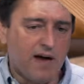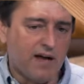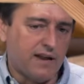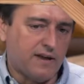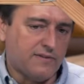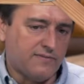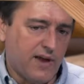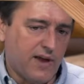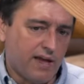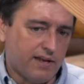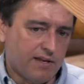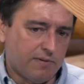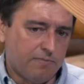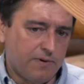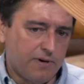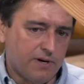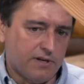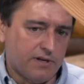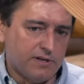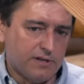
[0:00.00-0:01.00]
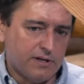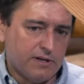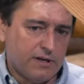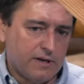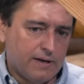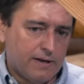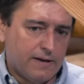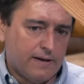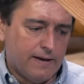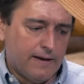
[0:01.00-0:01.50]
might have had to put
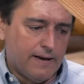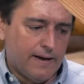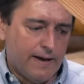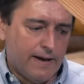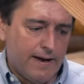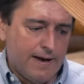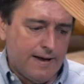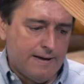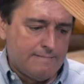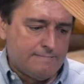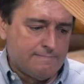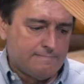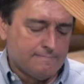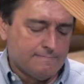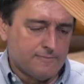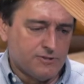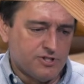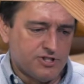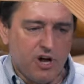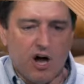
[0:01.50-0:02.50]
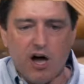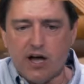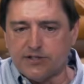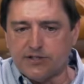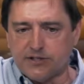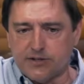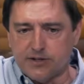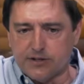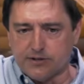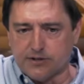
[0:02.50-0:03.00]
um,
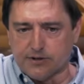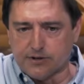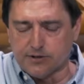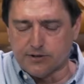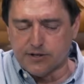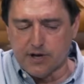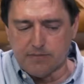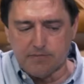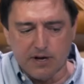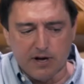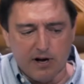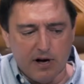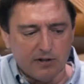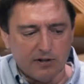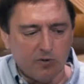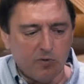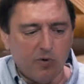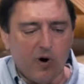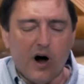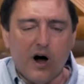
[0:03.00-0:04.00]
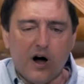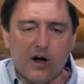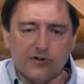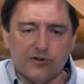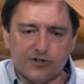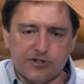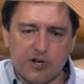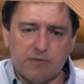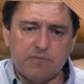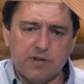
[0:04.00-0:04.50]
sconces or something on the
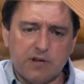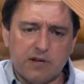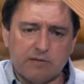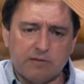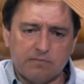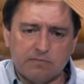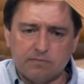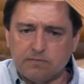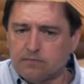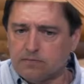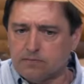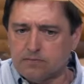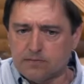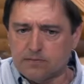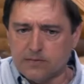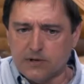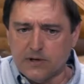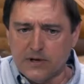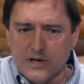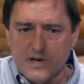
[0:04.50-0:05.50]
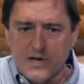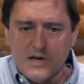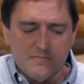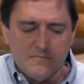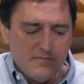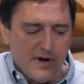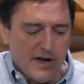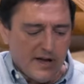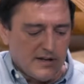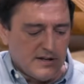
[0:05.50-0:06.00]
walls, something.
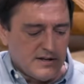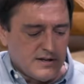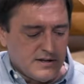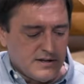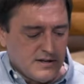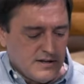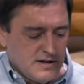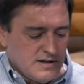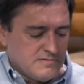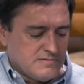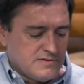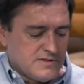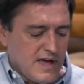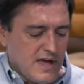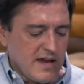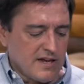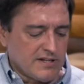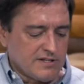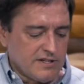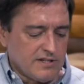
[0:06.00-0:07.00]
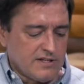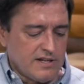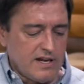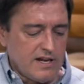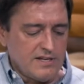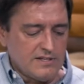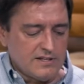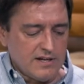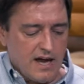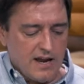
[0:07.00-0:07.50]
But thanks to
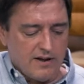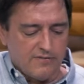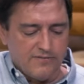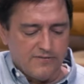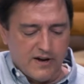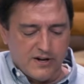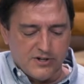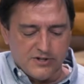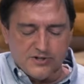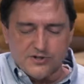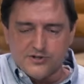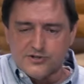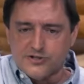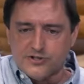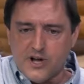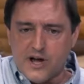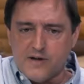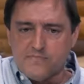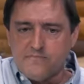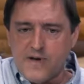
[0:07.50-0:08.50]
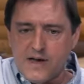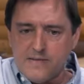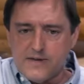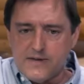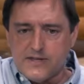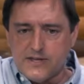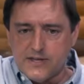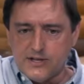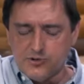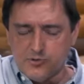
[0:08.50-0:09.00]
these kind of fixtures, not
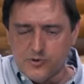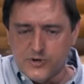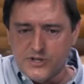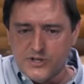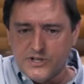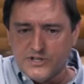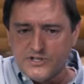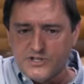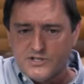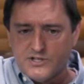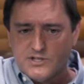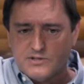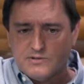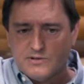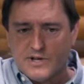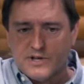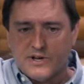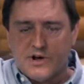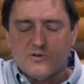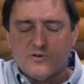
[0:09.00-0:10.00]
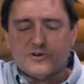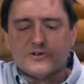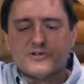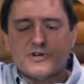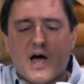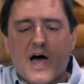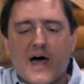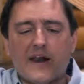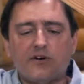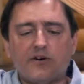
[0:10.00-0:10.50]
maybe this one, this is an, an older,
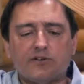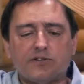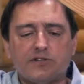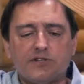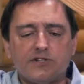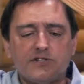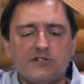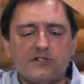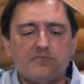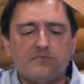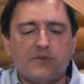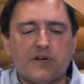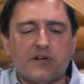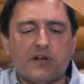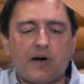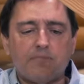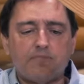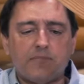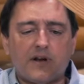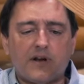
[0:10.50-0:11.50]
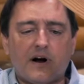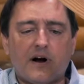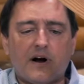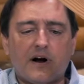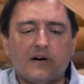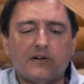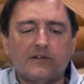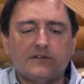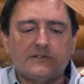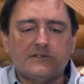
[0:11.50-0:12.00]
I don't, this has been up in
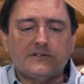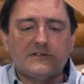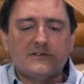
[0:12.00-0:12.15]
our